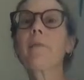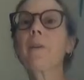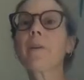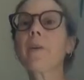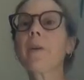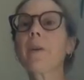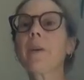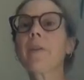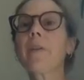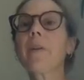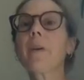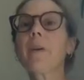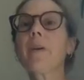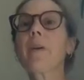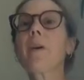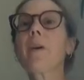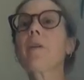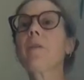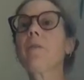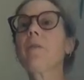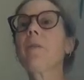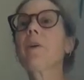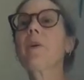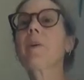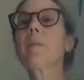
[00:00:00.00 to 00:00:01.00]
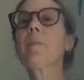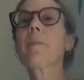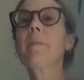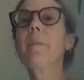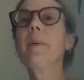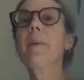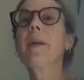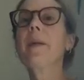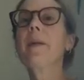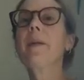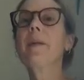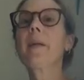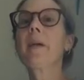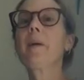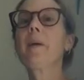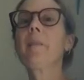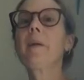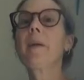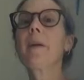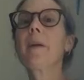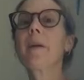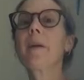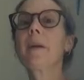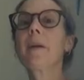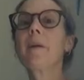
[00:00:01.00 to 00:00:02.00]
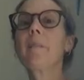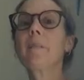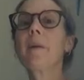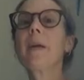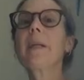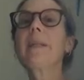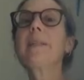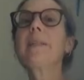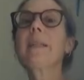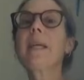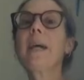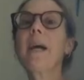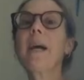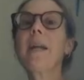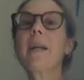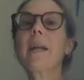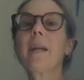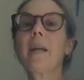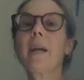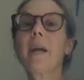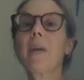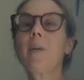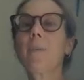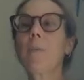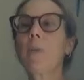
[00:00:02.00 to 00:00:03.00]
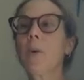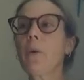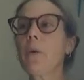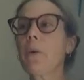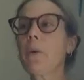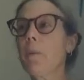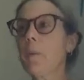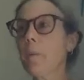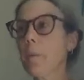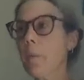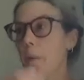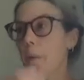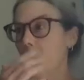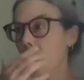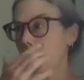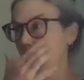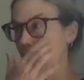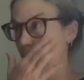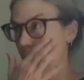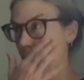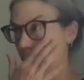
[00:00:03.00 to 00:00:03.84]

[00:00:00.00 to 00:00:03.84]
during the COVID pandemic. My dad and I wrote a book.